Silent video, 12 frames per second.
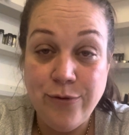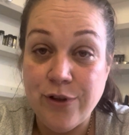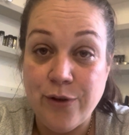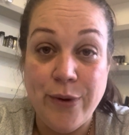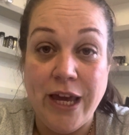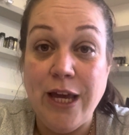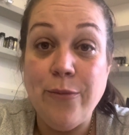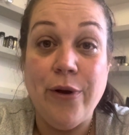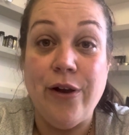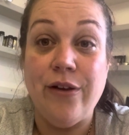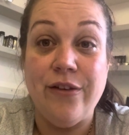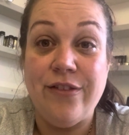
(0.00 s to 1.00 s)
with other
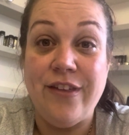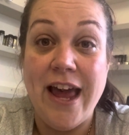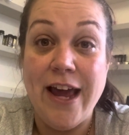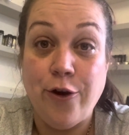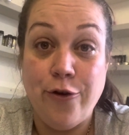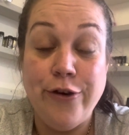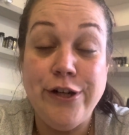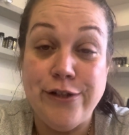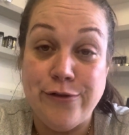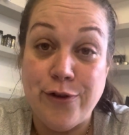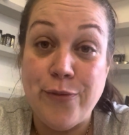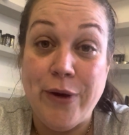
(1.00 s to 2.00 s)
people, that
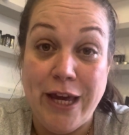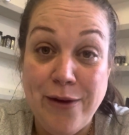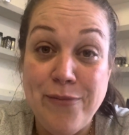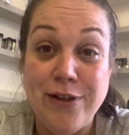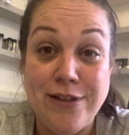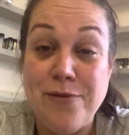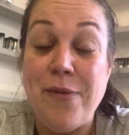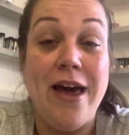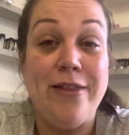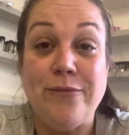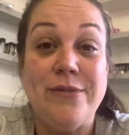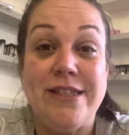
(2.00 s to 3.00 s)
encourages other people to
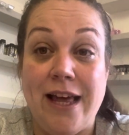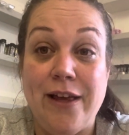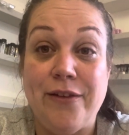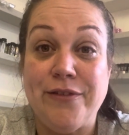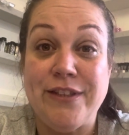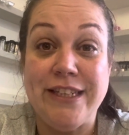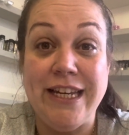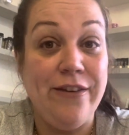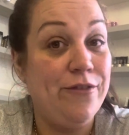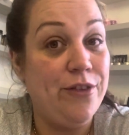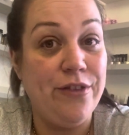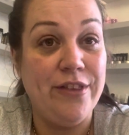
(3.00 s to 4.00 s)
better themselves.
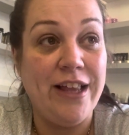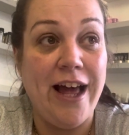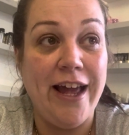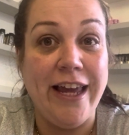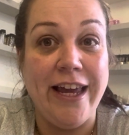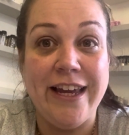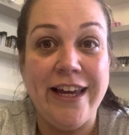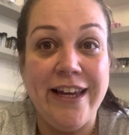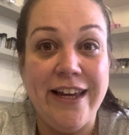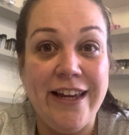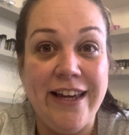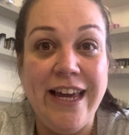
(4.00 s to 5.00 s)
Even
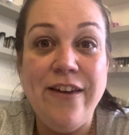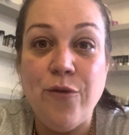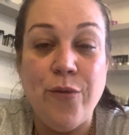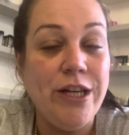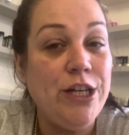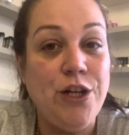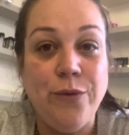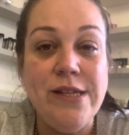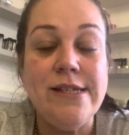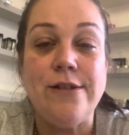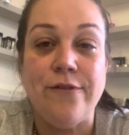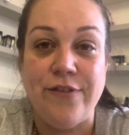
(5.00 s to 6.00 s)
when you're doing
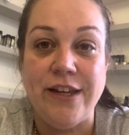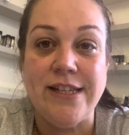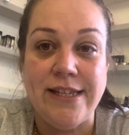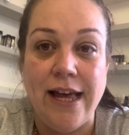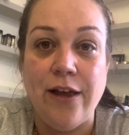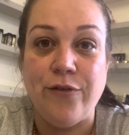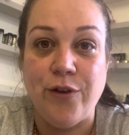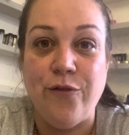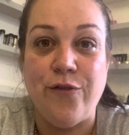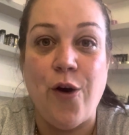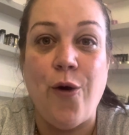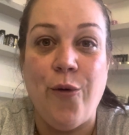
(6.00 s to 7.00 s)
stuff for yourself,
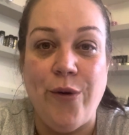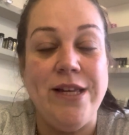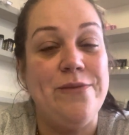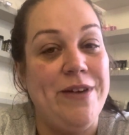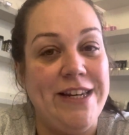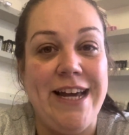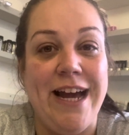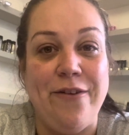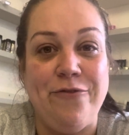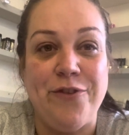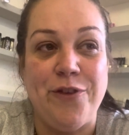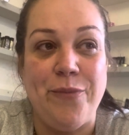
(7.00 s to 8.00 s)
you've always made time
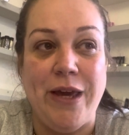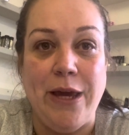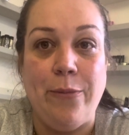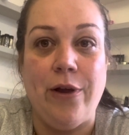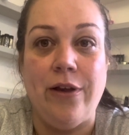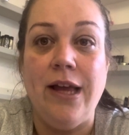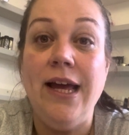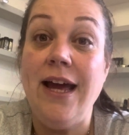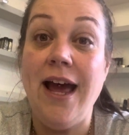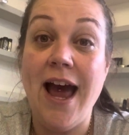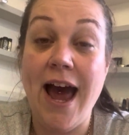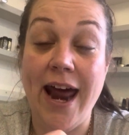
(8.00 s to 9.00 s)
for the people.
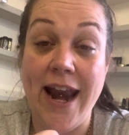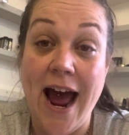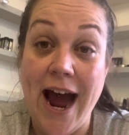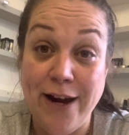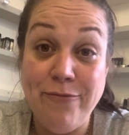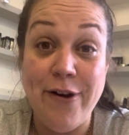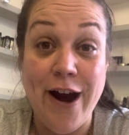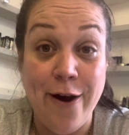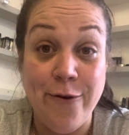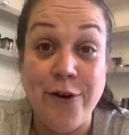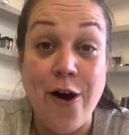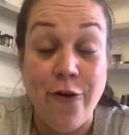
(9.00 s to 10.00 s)
And I'm
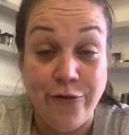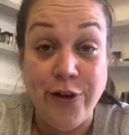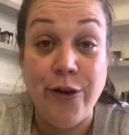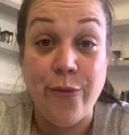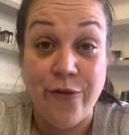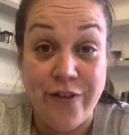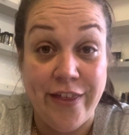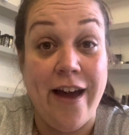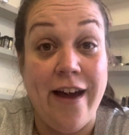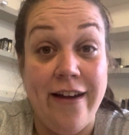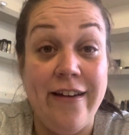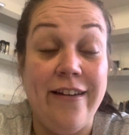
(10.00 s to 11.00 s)
proud of you for
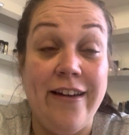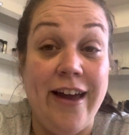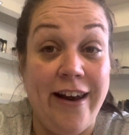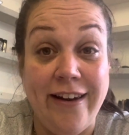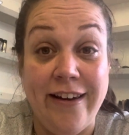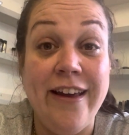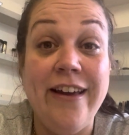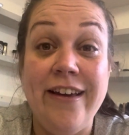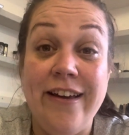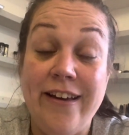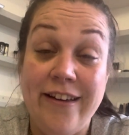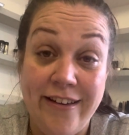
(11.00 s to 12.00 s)
that. And
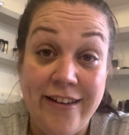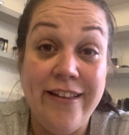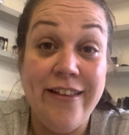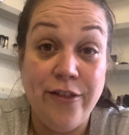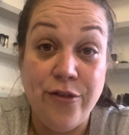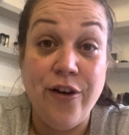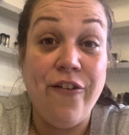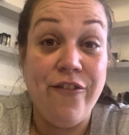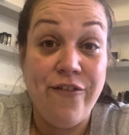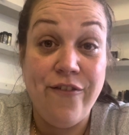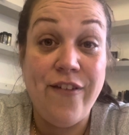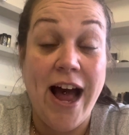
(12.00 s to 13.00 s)
the
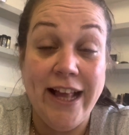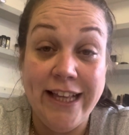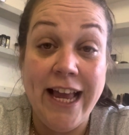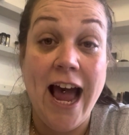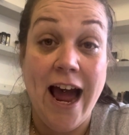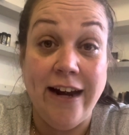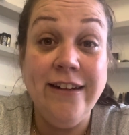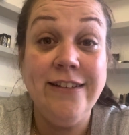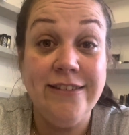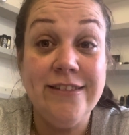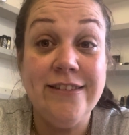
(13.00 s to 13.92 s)
fat Leanne